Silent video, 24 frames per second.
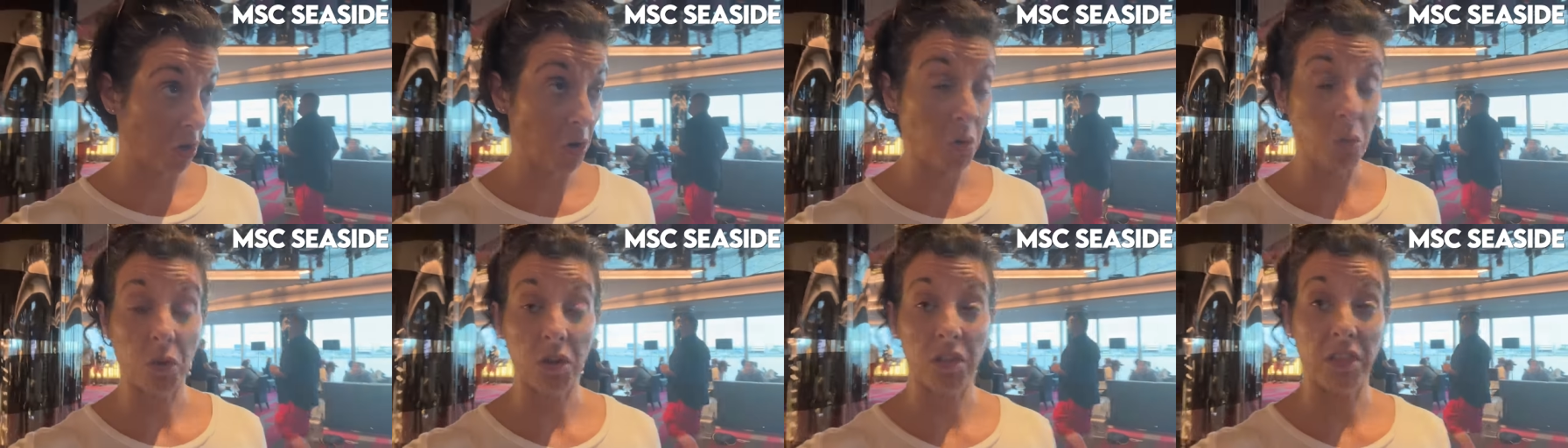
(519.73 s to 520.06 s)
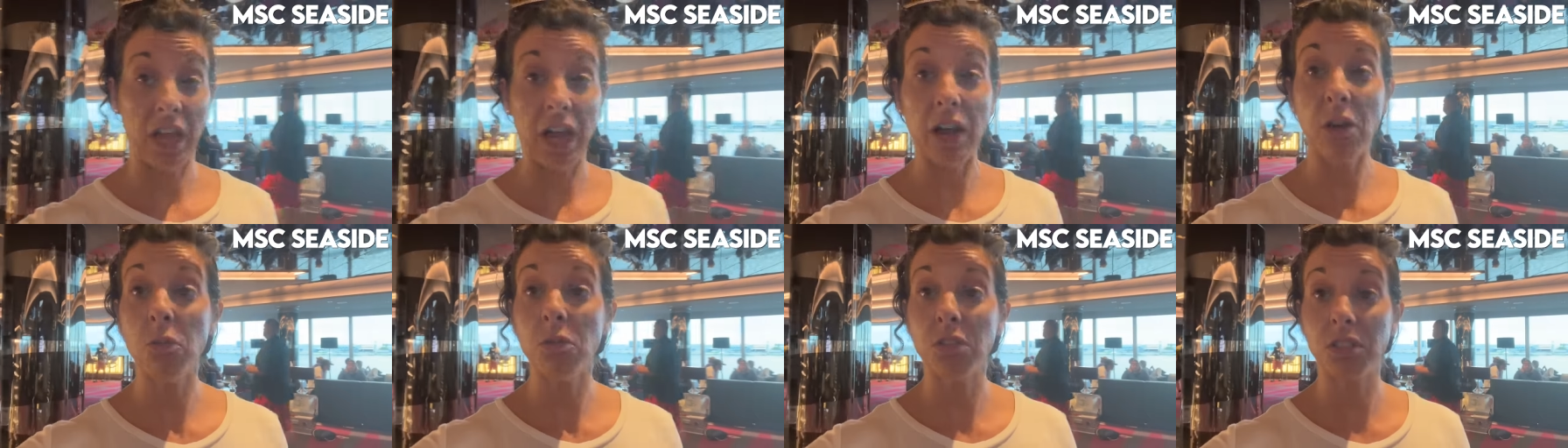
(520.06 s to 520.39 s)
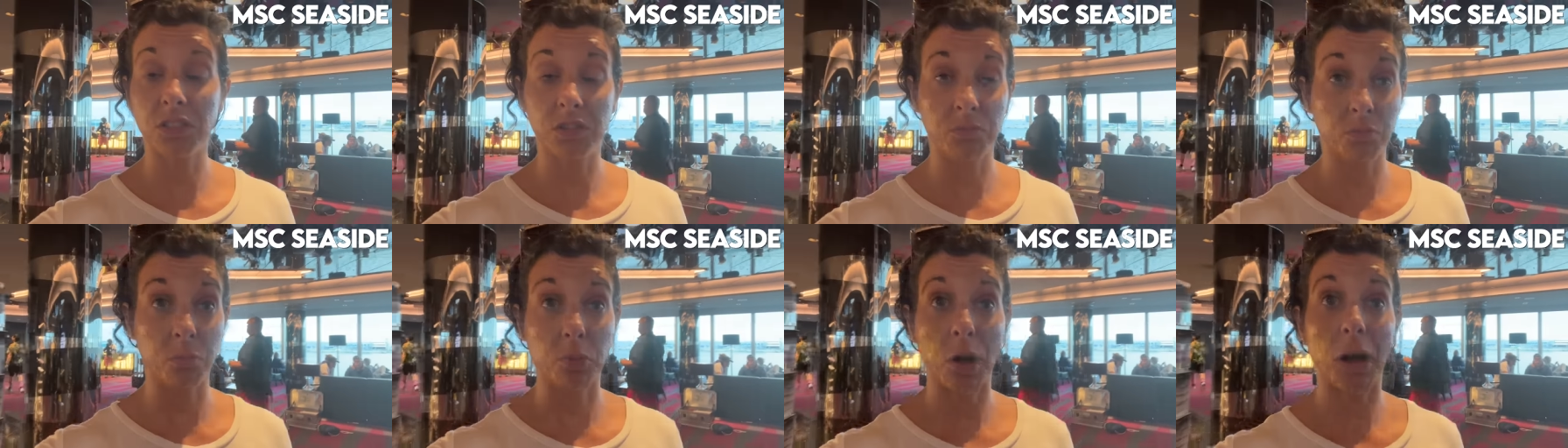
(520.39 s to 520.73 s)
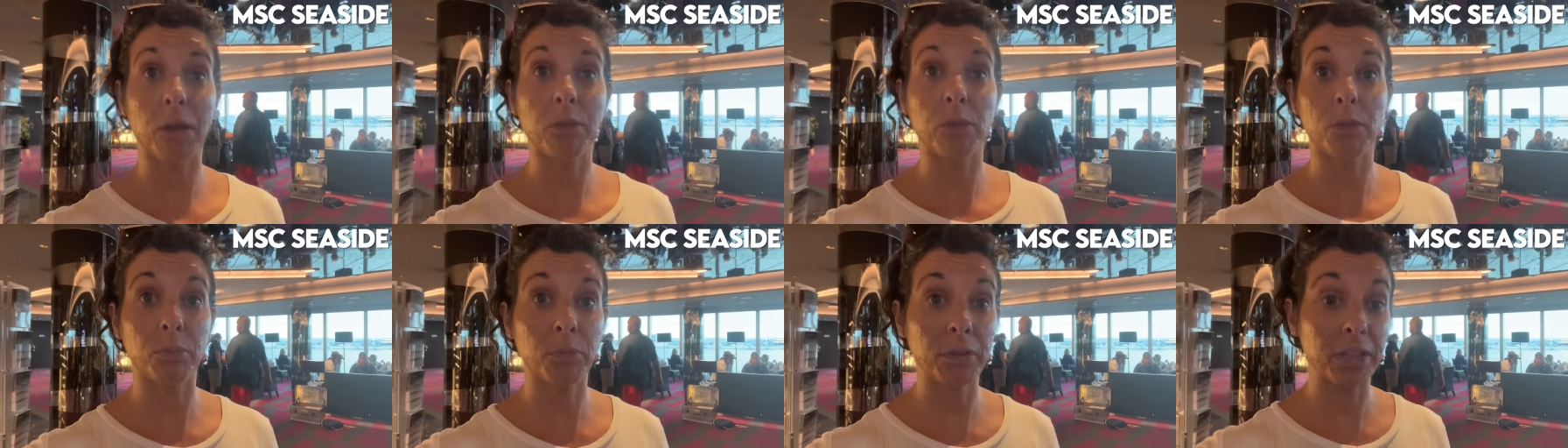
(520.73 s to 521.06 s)
Well, that was
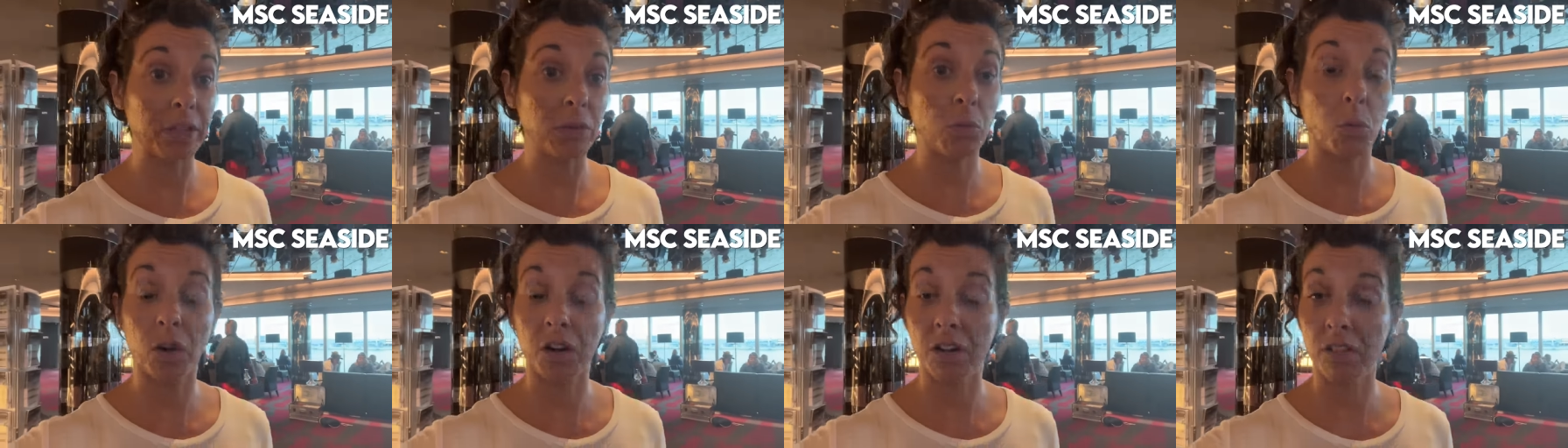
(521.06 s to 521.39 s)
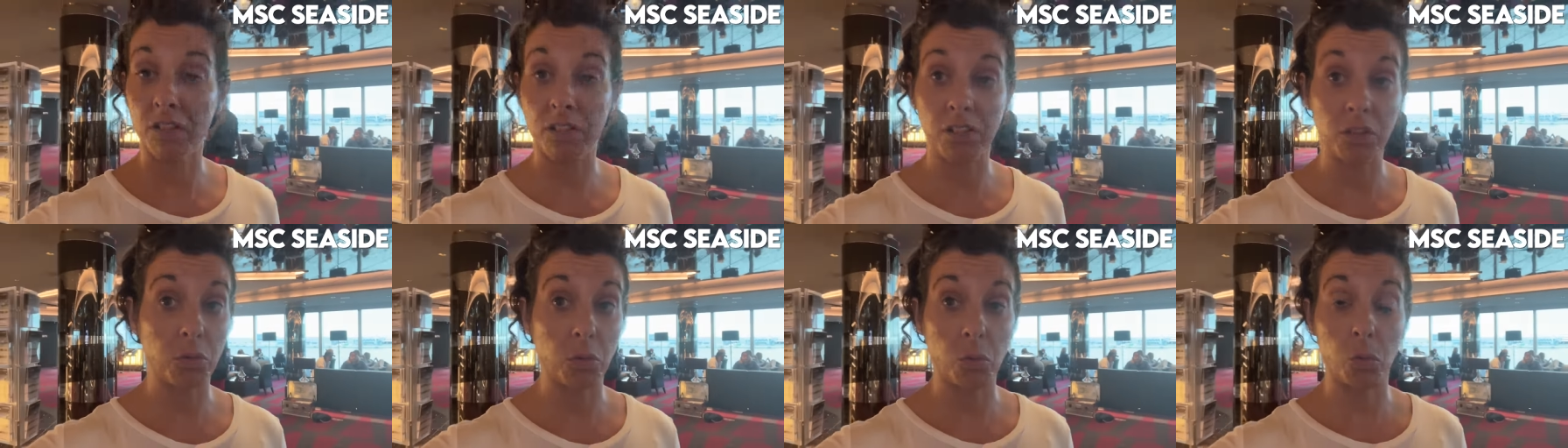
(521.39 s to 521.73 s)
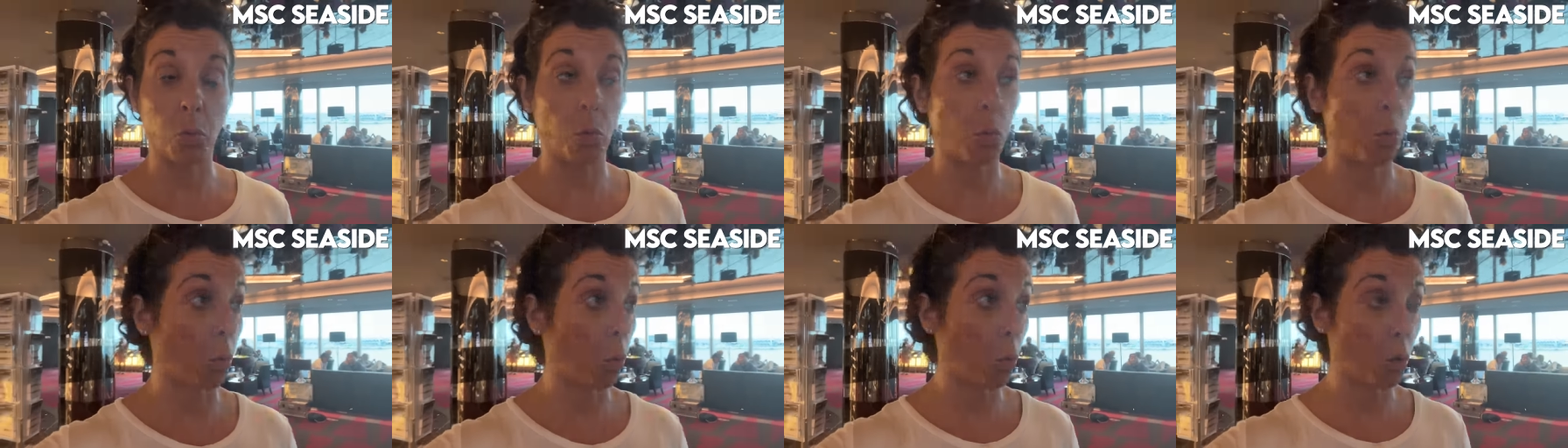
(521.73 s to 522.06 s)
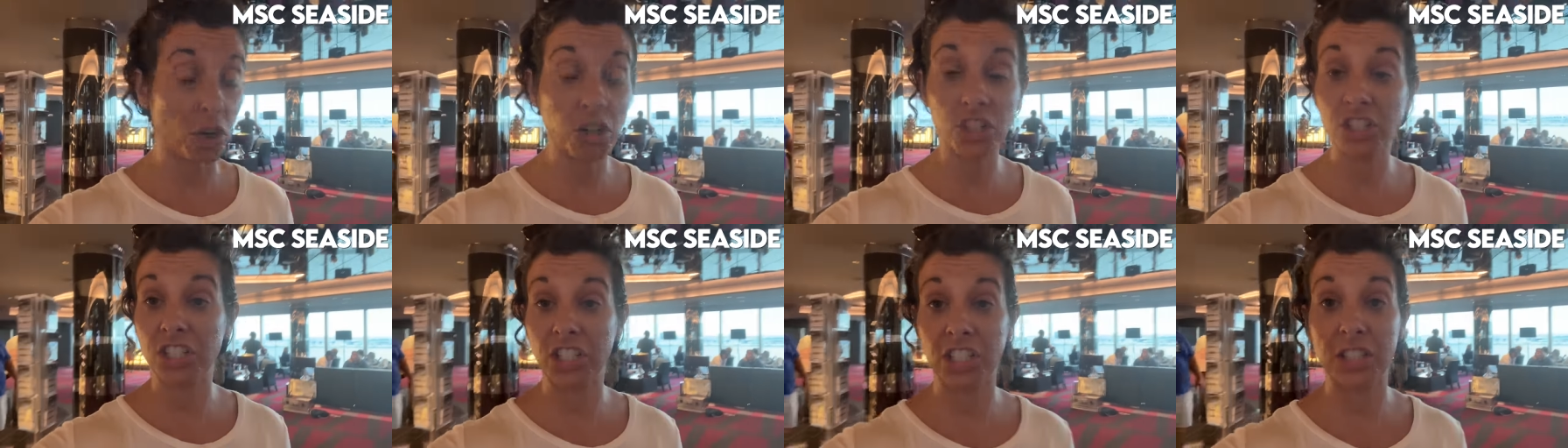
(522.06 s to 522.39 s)
probably one of the
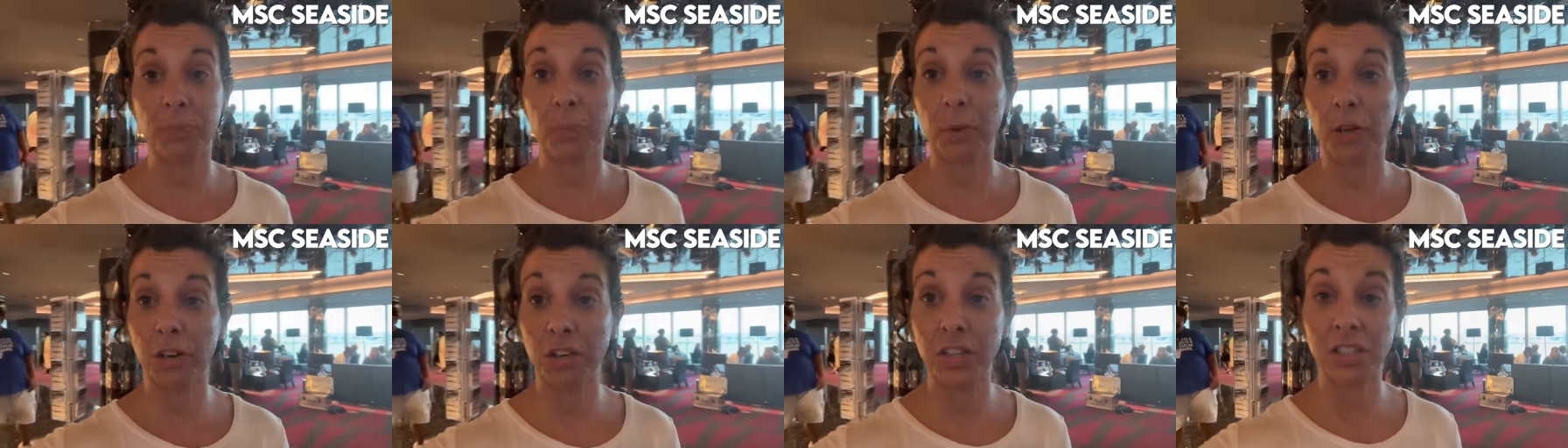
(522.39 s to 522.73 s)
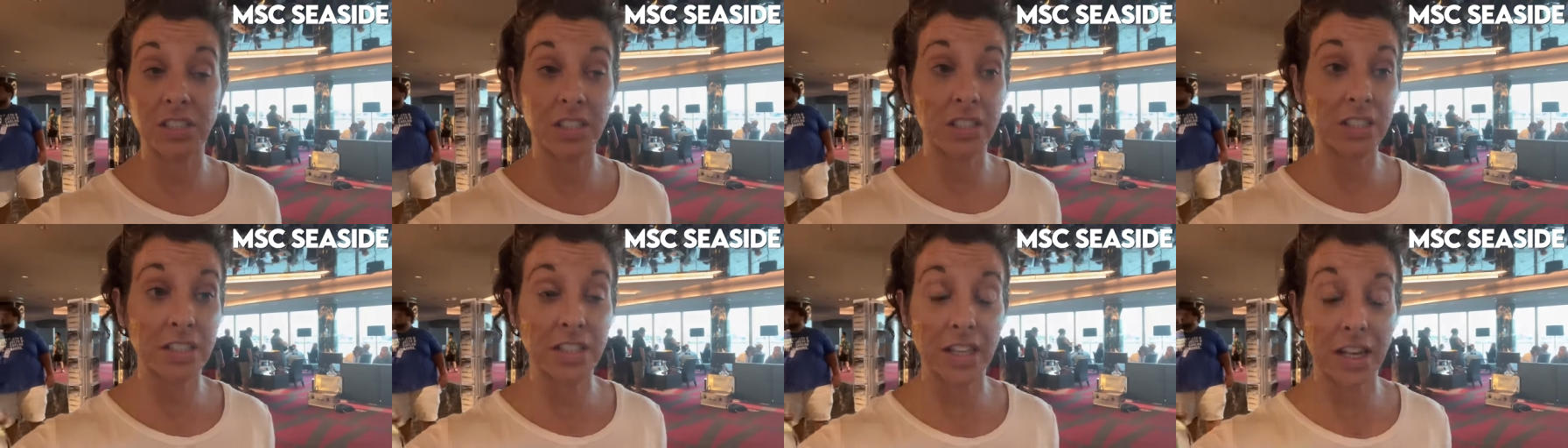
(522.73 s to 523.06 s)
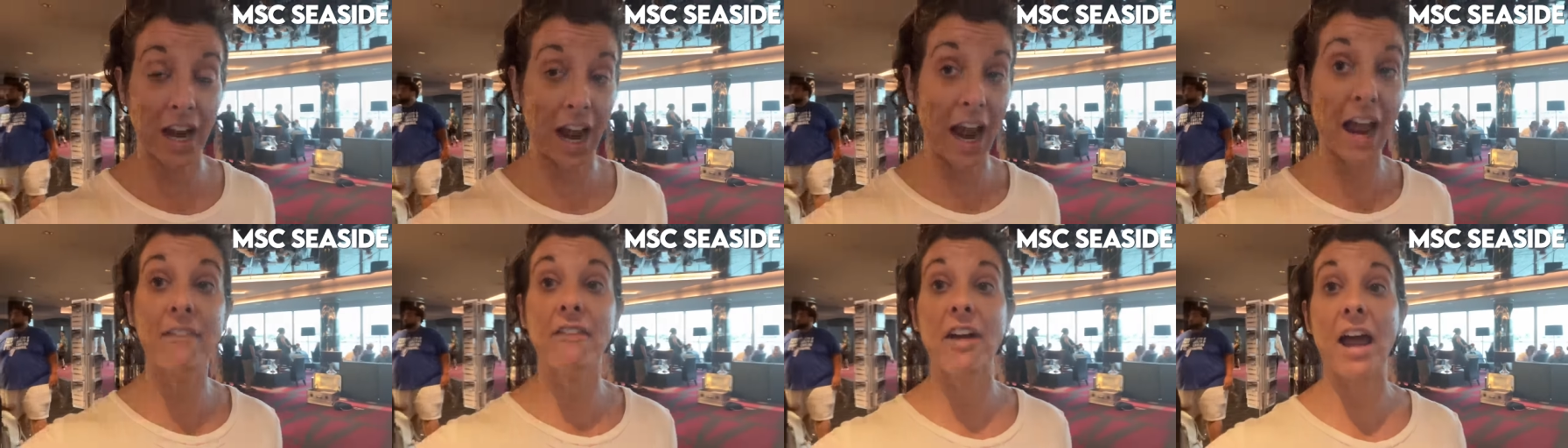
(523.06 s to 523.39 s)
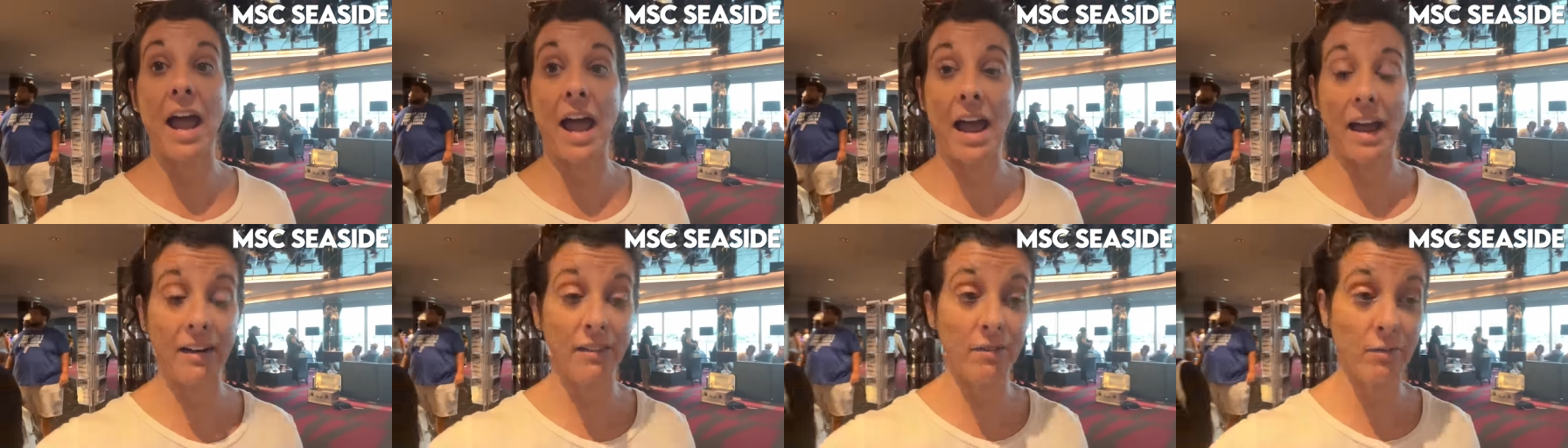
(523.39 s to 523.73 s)
worst experiences that I've
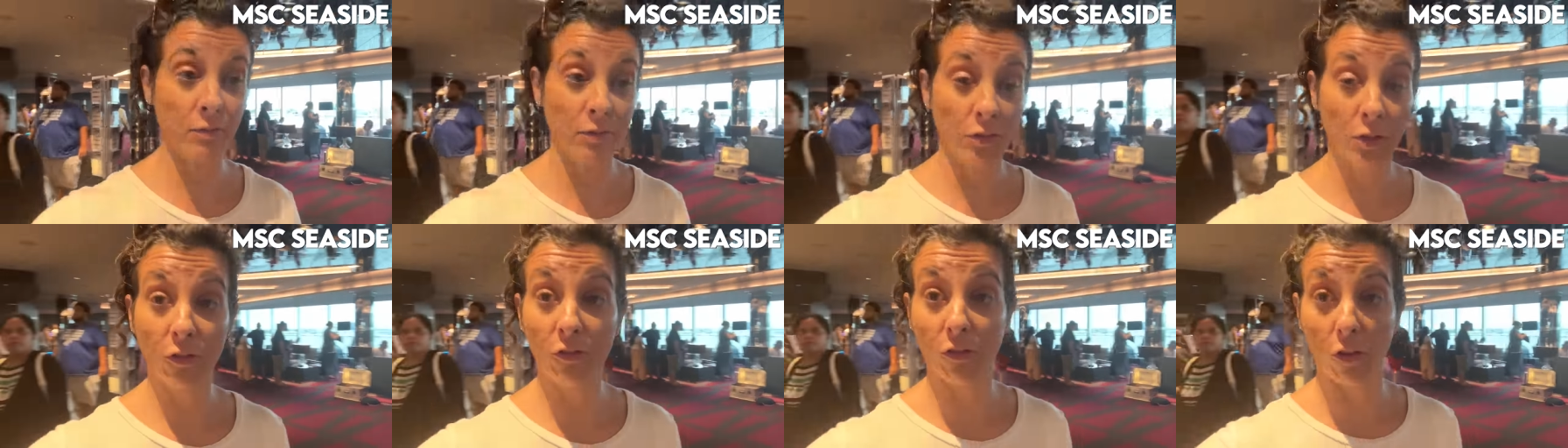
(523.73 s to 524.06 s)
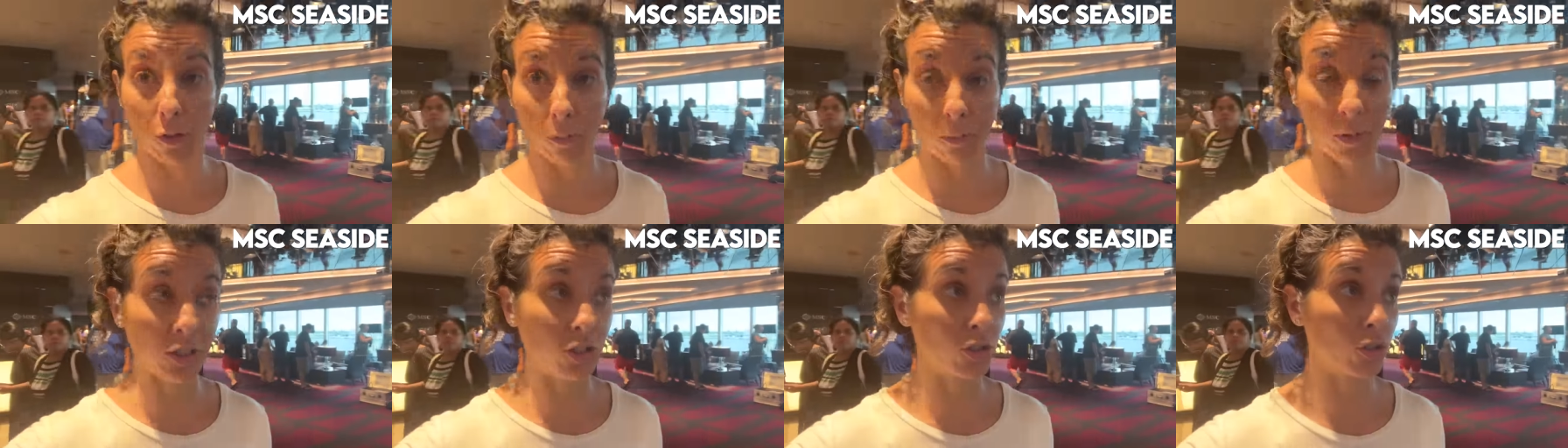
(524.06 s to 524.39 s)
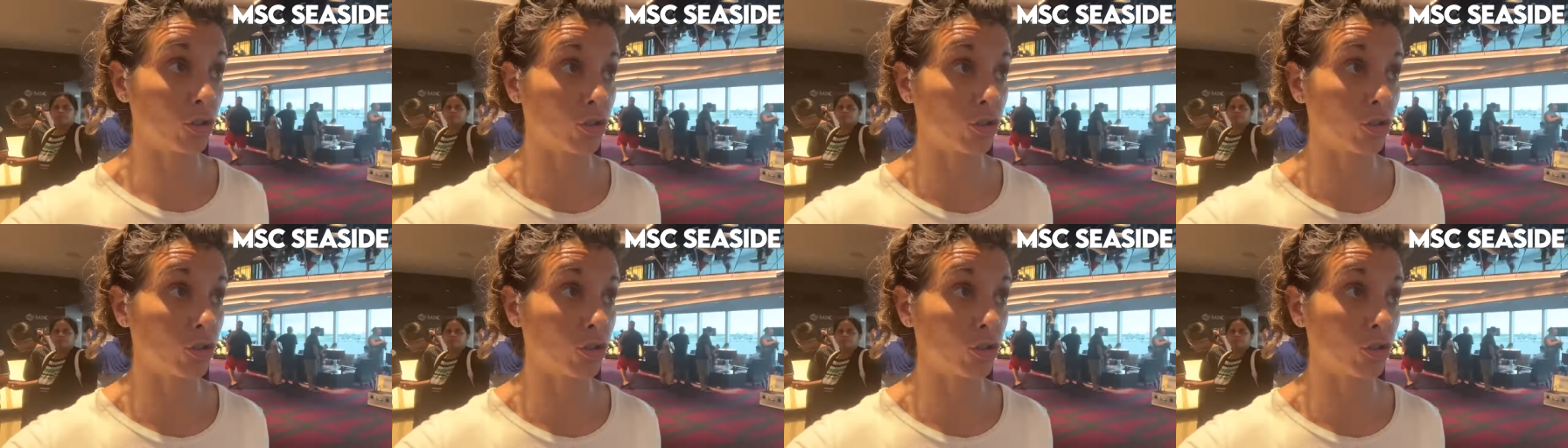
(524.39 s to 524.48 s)
had for a muster